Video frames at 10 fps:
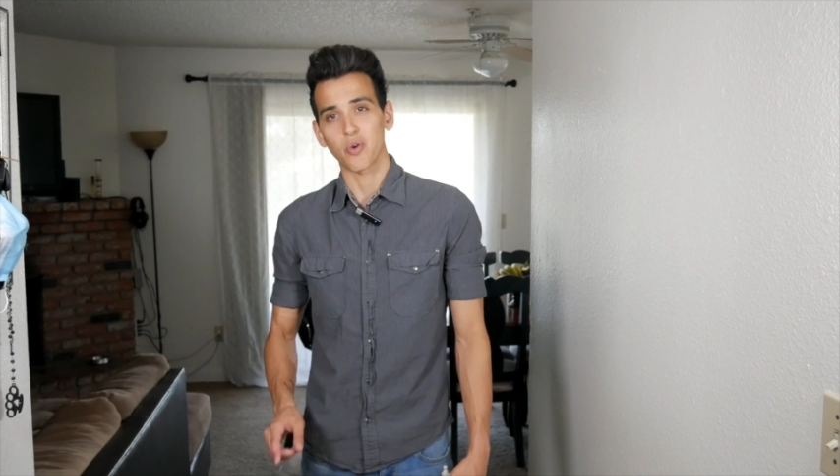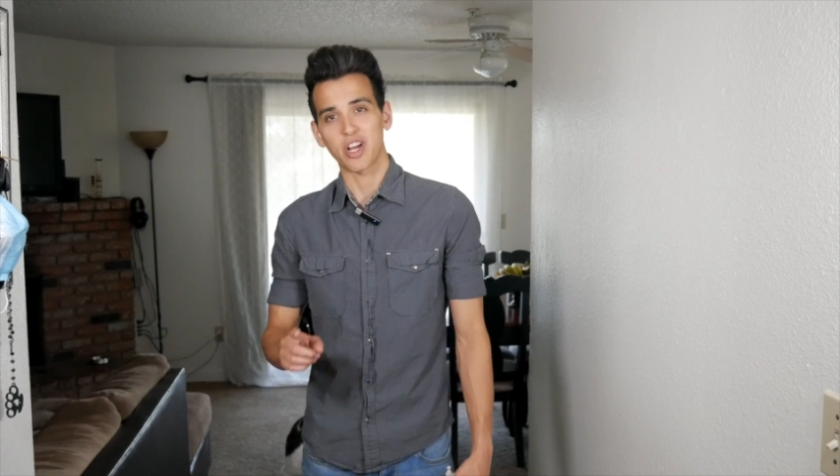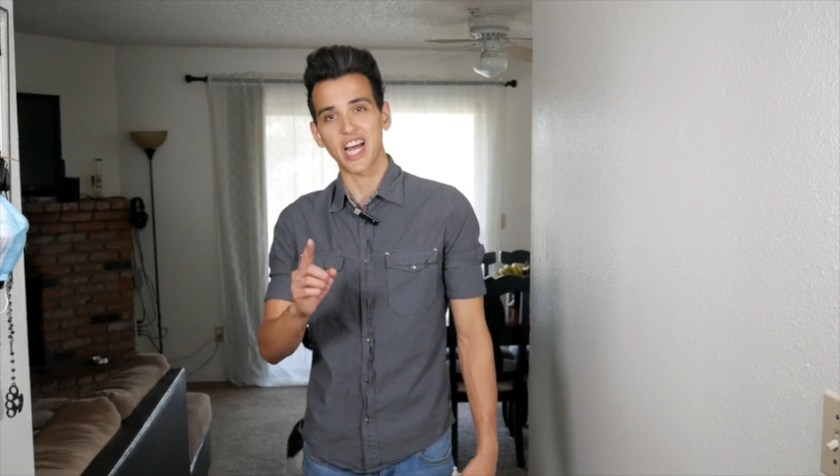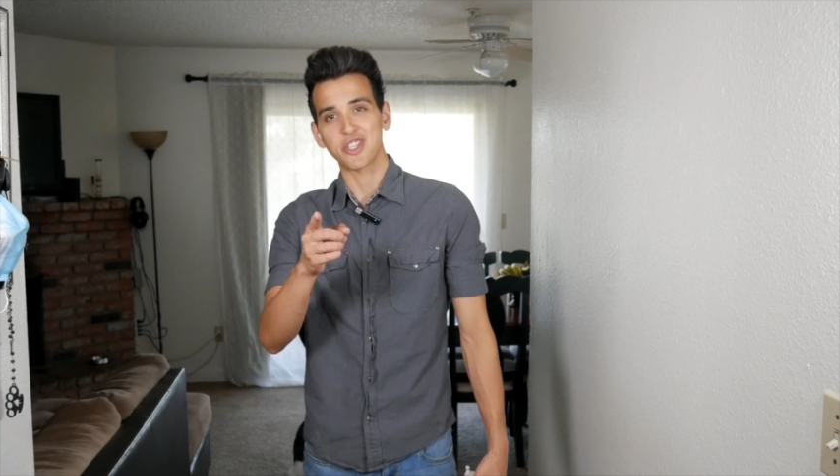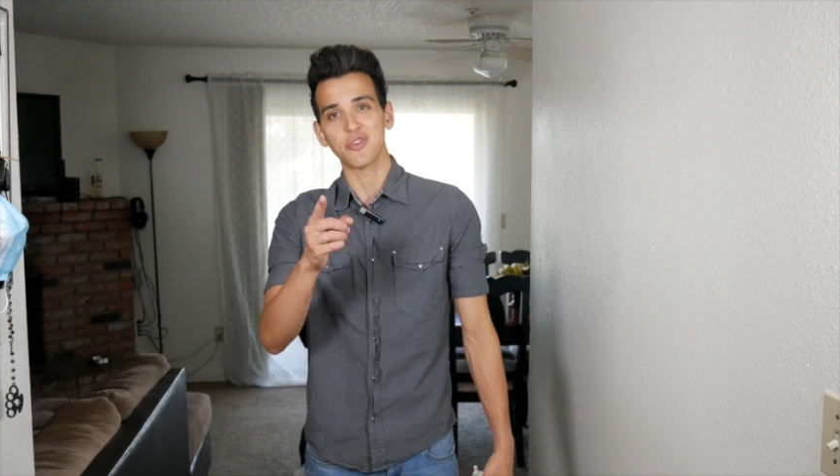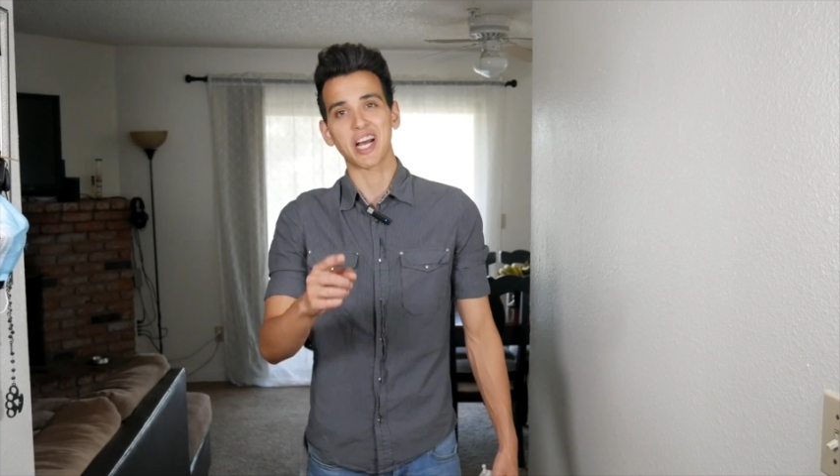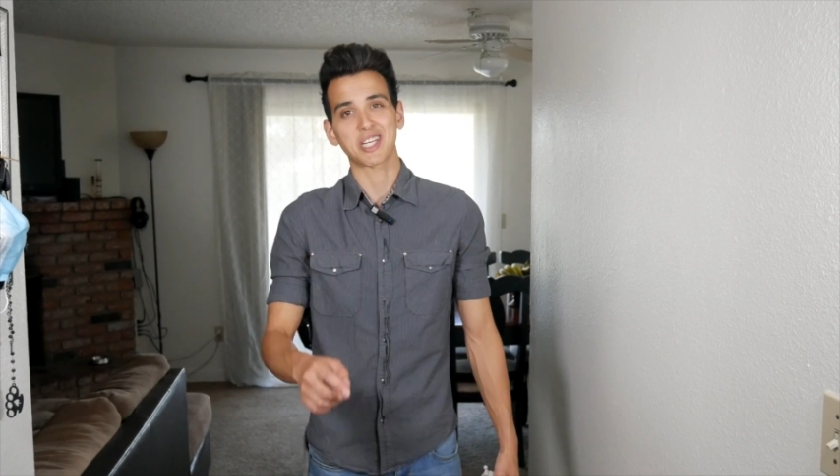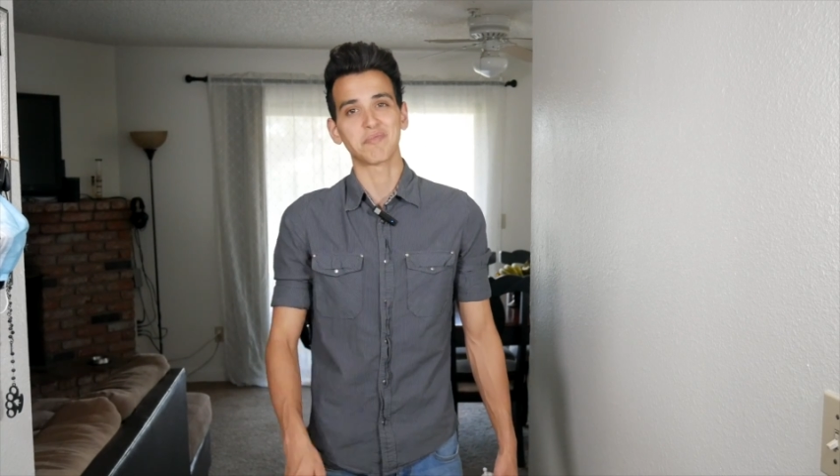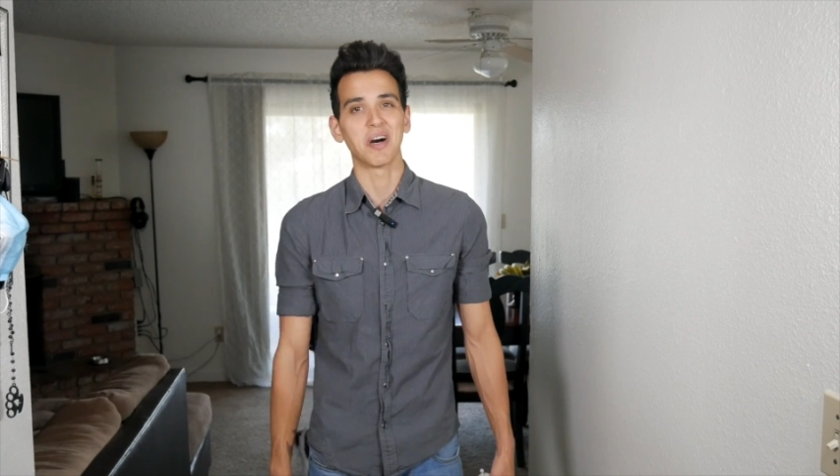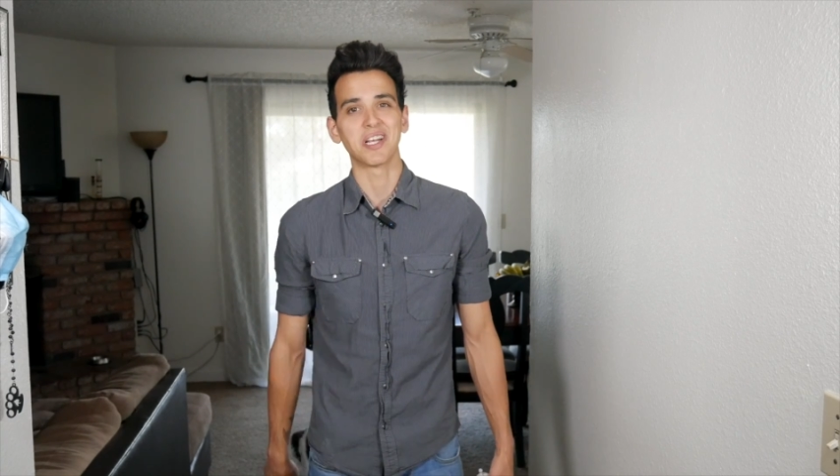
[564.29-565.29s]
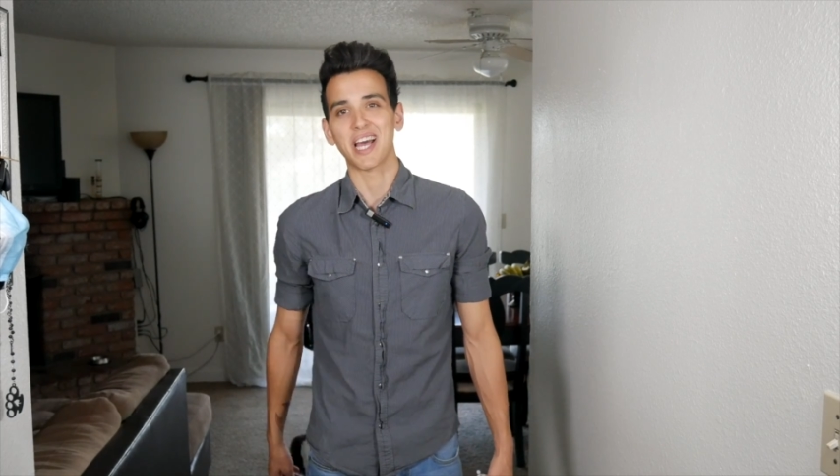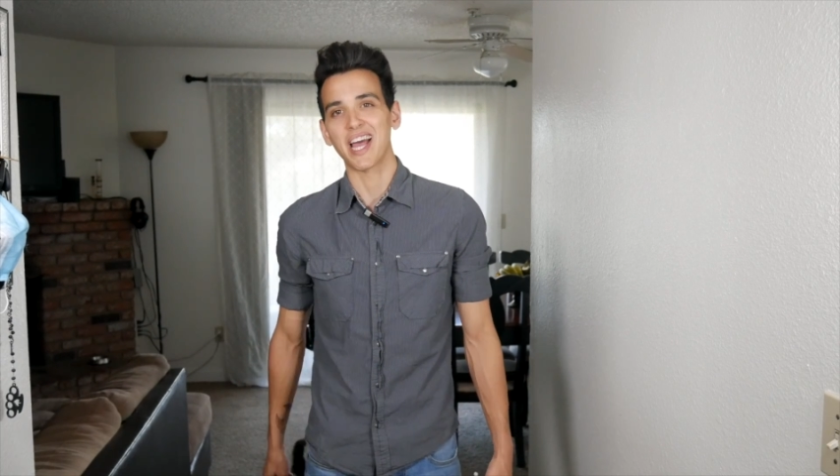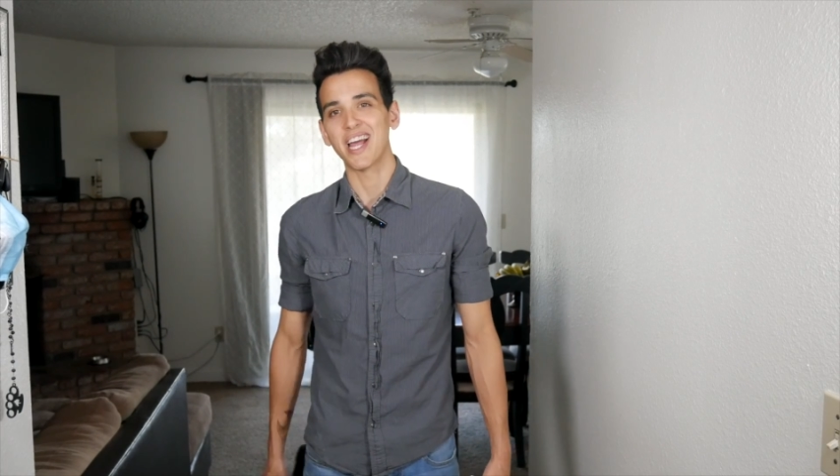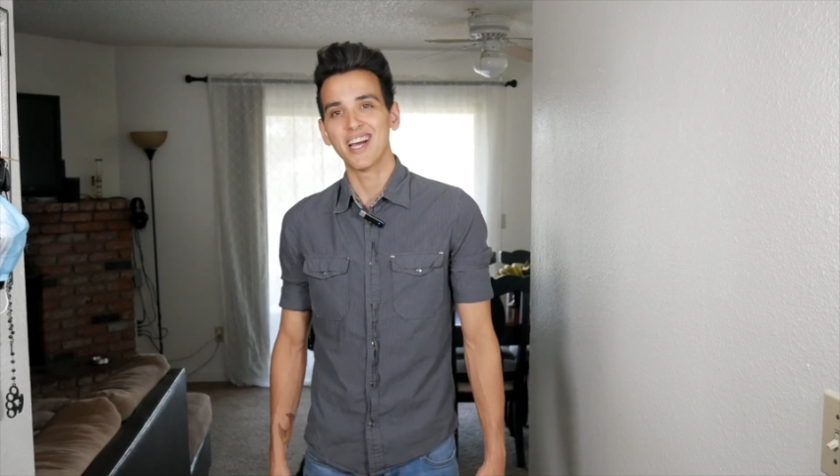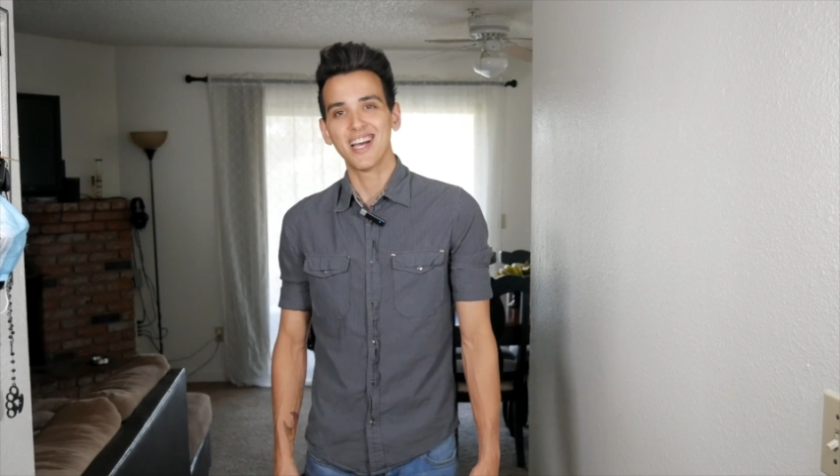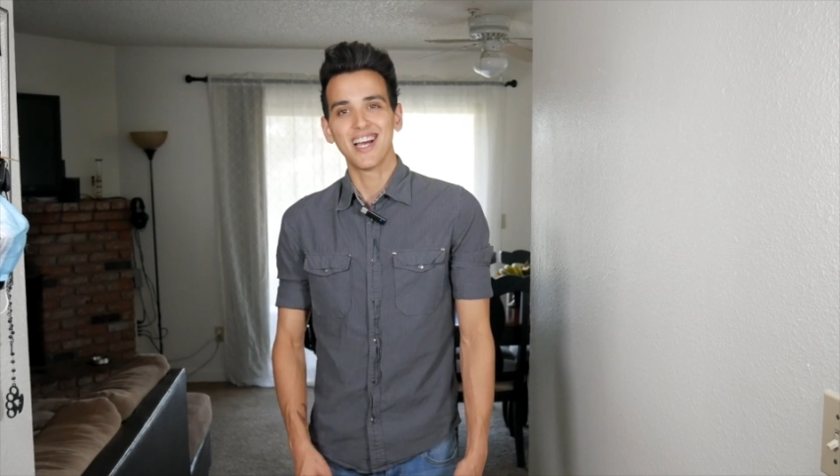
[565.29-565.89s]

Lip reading: We'll catch you next Monday.